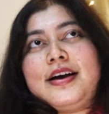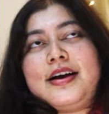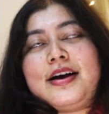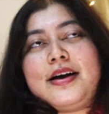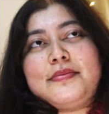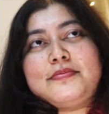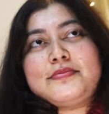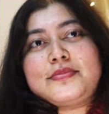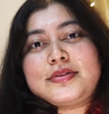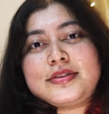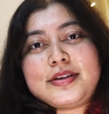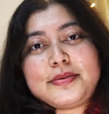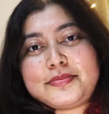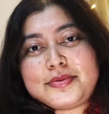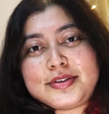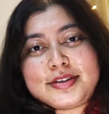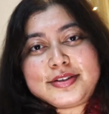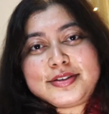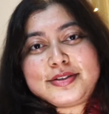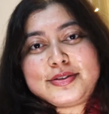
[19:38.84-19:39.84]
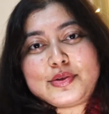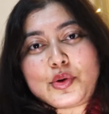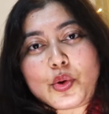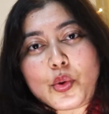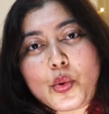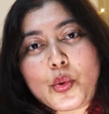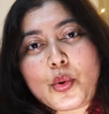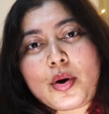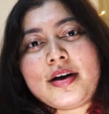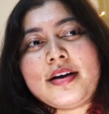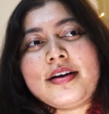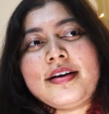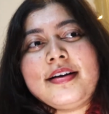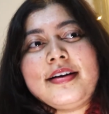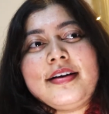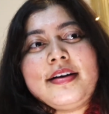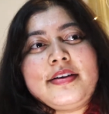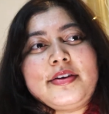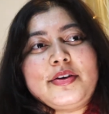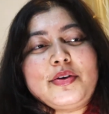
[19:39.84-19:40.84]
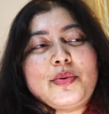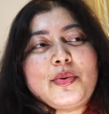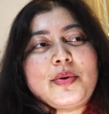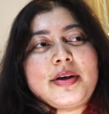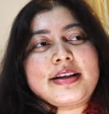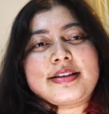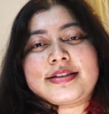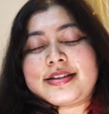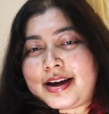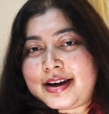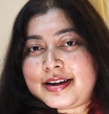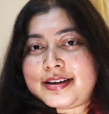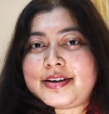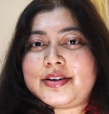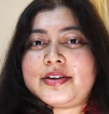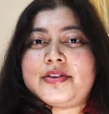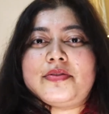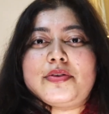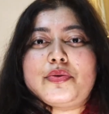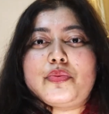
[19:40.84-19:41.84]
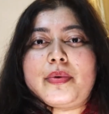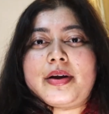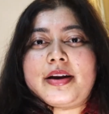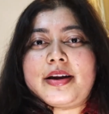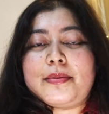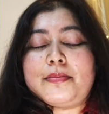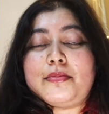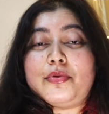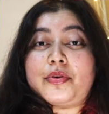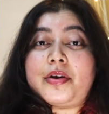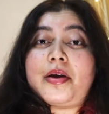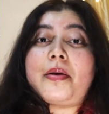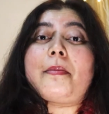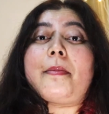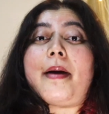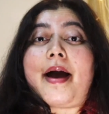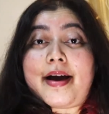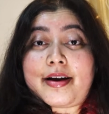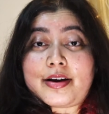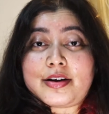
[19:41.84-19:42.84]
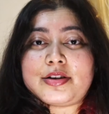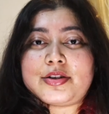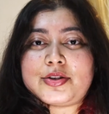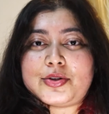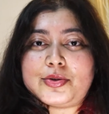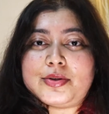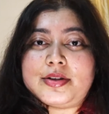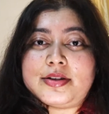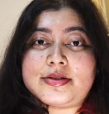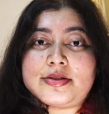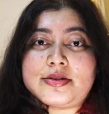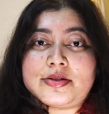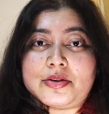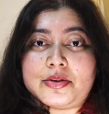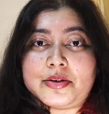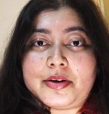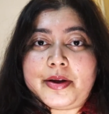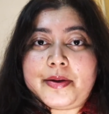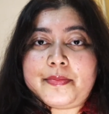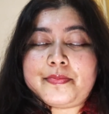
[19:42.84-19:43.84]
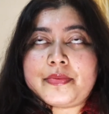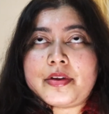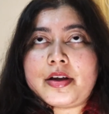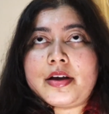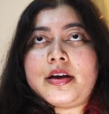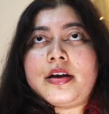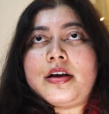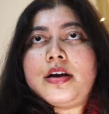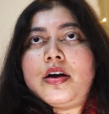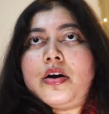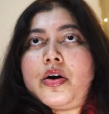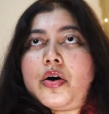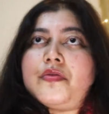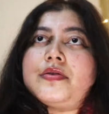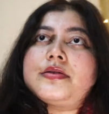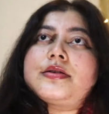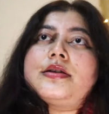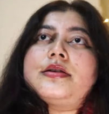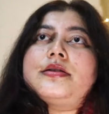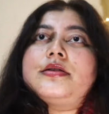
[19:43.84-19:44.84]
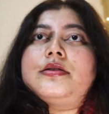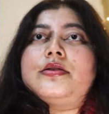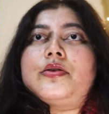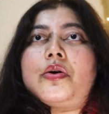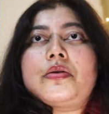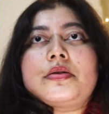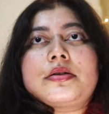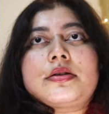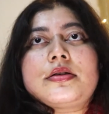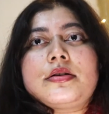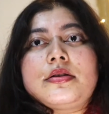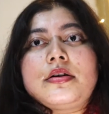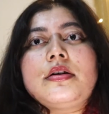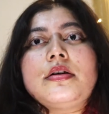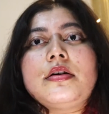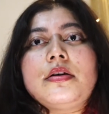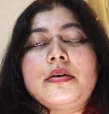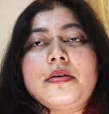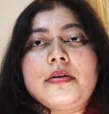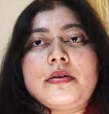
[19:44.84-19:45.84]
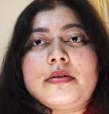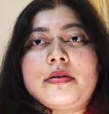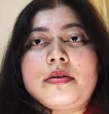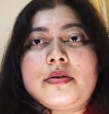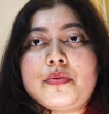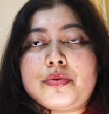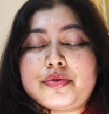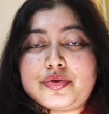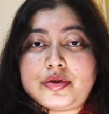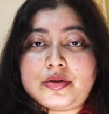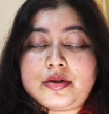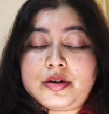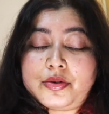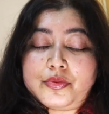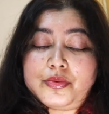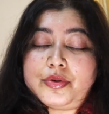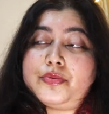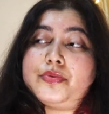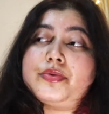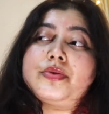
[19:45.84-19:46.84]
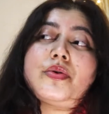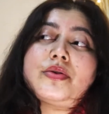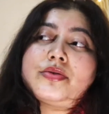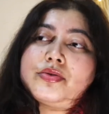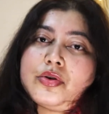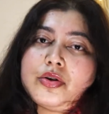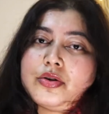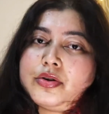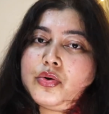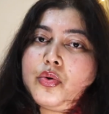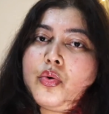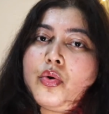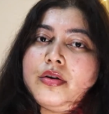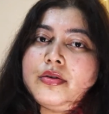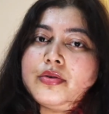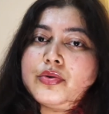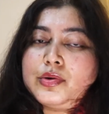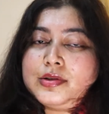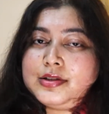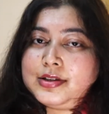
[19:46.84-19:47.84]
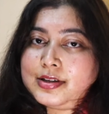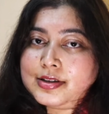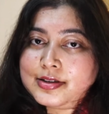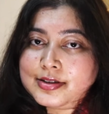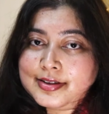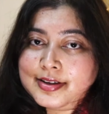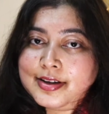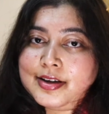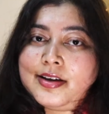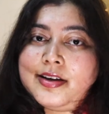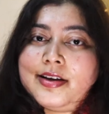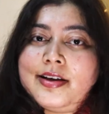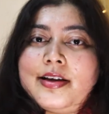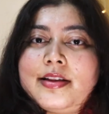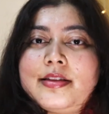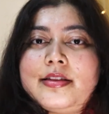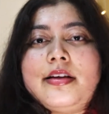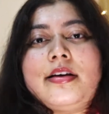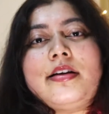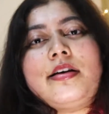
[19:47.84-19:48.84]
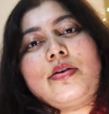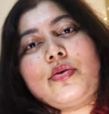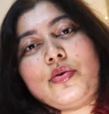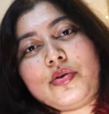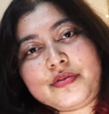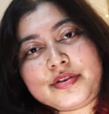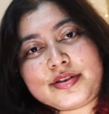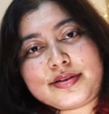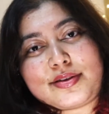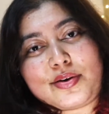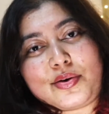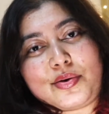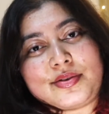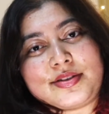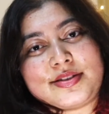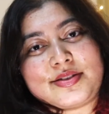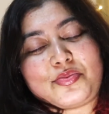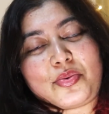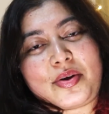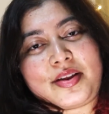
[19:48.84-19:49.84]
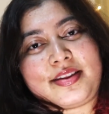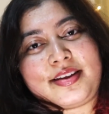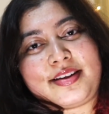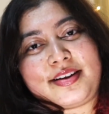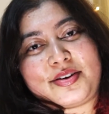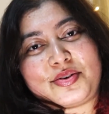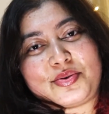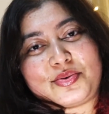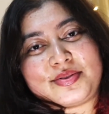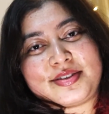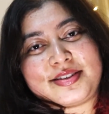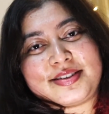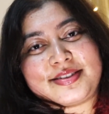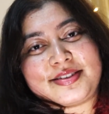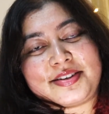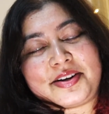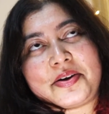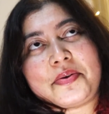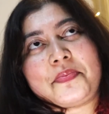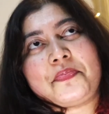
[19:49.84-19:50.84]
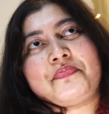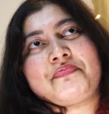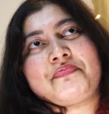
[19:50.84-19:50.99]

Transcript: I'm just so excited even when I'm looking back to this journey obviously did not it was not all roses. There are always thorns when there are roses, right?